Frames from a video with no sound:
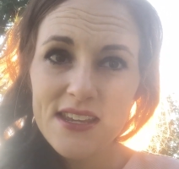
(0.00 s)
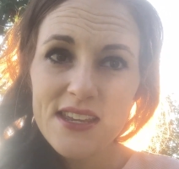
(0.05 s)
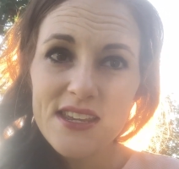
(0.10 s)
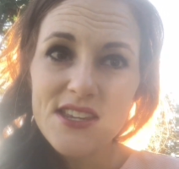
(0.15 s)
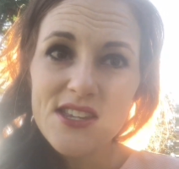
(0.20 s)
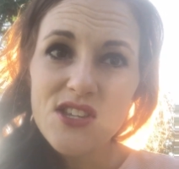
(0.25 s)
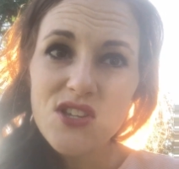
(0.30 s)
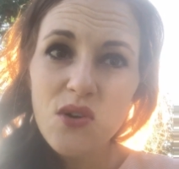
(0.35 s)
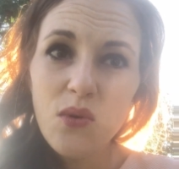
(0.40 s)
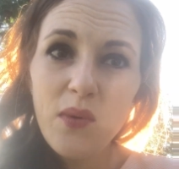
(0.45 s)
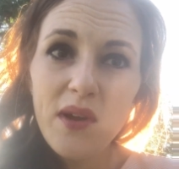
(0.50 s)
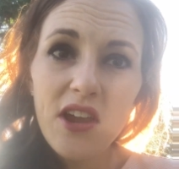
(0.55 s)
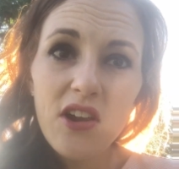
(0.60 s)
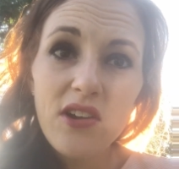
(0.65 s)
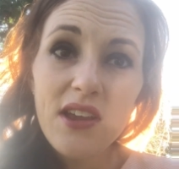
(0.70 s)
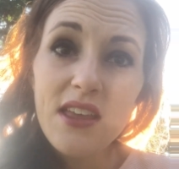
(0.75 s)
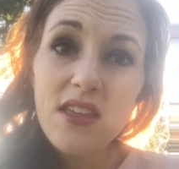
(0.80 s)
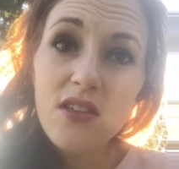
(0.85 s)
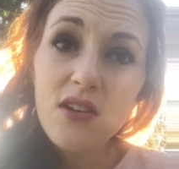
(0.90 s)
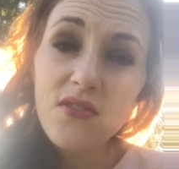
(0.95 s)
So we are
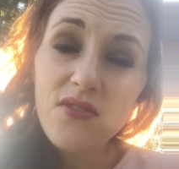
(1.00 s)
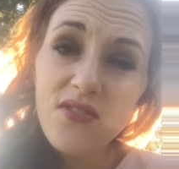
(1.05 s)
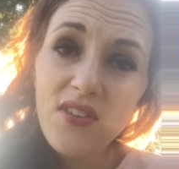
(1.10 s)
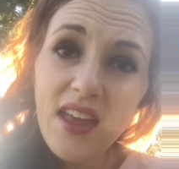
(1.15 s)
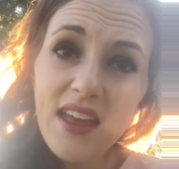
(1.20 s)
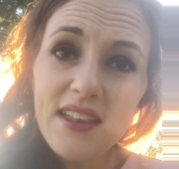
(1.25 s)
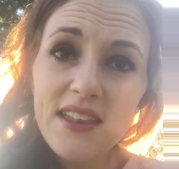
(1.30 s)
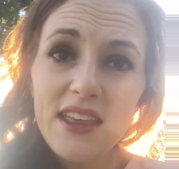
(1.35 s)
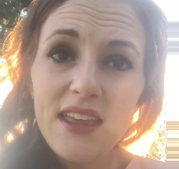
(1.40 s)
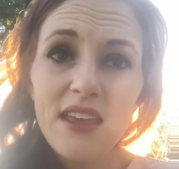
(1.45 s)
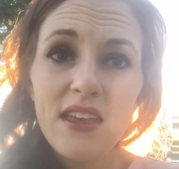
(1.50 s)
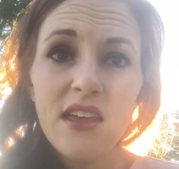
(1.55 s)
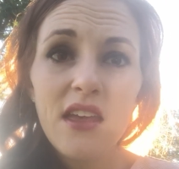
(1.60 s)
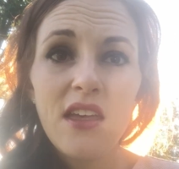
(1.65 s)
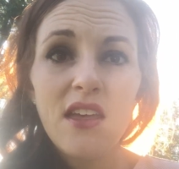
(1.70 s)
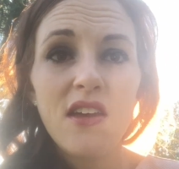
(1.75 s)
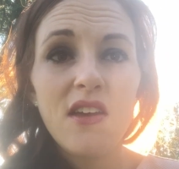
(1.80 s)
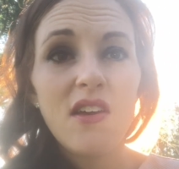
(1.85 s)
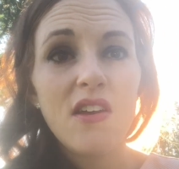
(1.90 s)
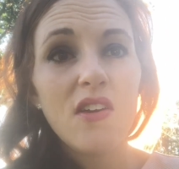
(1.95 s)
either failing
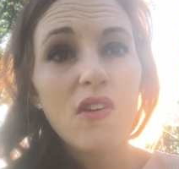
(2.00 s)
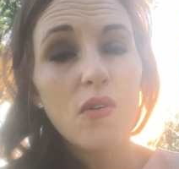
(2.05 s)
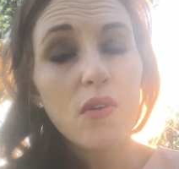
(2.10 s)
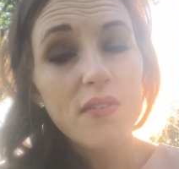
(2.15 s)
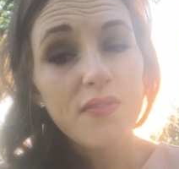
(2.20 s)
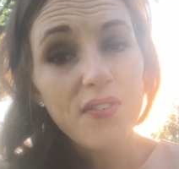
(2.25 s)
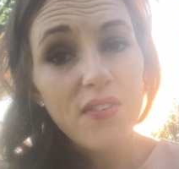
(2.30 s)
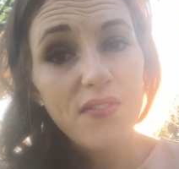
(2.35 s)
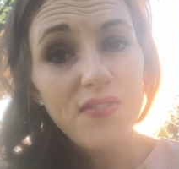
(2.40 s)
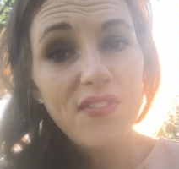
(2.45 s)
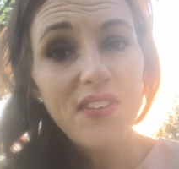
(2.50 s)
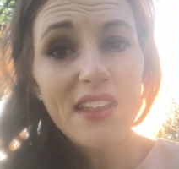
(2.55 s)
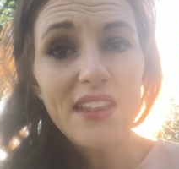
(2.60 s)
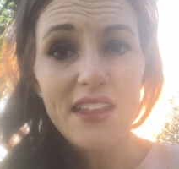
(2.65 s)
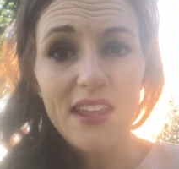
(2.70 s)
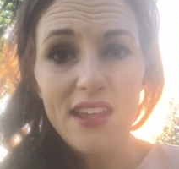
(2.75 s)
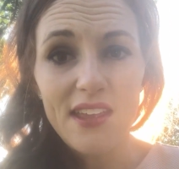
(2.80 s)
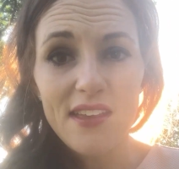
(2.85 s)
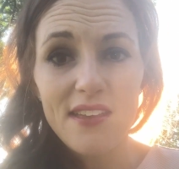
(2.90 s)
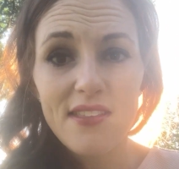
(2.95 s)
or
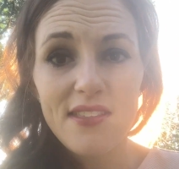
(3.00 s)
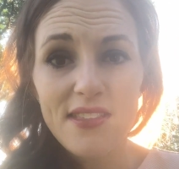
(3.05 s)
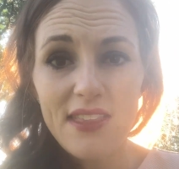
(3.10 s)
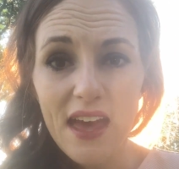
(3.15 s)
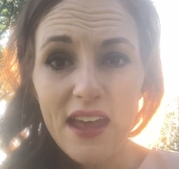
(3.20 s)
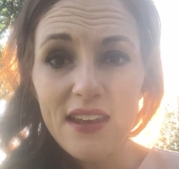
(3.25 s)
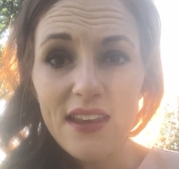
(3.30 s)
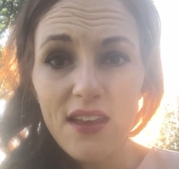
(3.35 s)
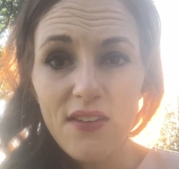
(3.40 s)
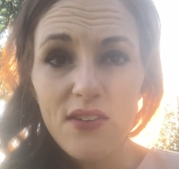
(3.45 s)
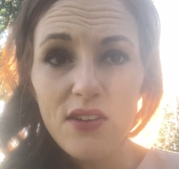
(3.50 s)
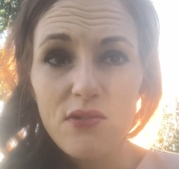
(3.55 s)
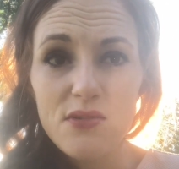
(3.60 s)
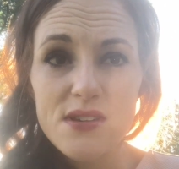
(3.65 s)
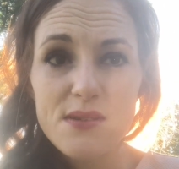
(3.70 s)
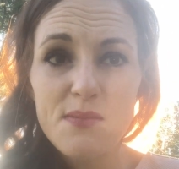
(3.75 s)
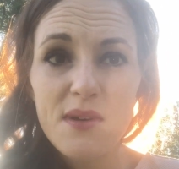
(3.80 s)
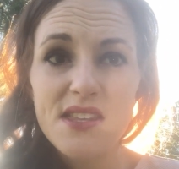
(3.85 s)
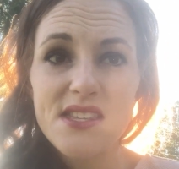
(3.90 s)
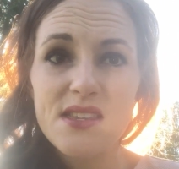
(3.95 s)
fulfilling that given
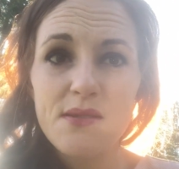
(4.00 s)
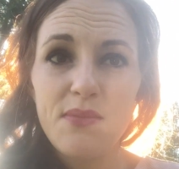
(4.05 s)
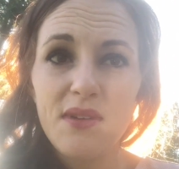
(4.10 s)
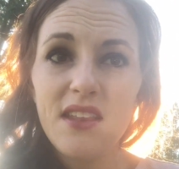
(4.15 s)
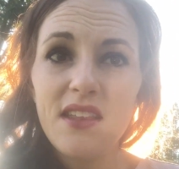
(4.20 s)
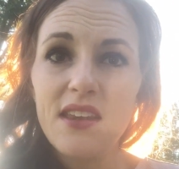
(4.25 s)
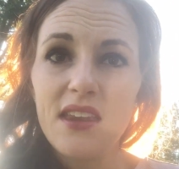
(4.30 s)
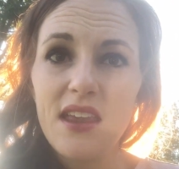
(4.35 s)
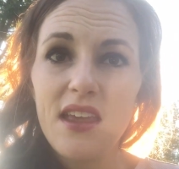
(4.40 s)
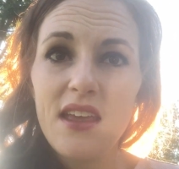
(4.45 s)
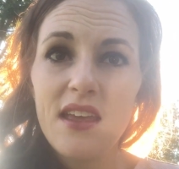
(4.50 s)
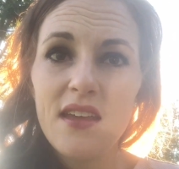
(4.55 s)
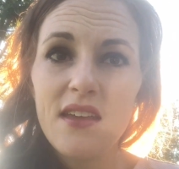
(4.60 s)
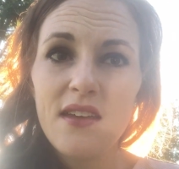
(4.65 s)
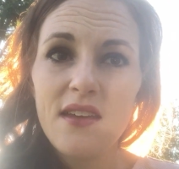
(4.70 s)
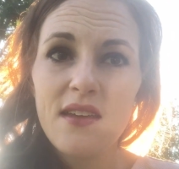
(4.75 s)
responsibility.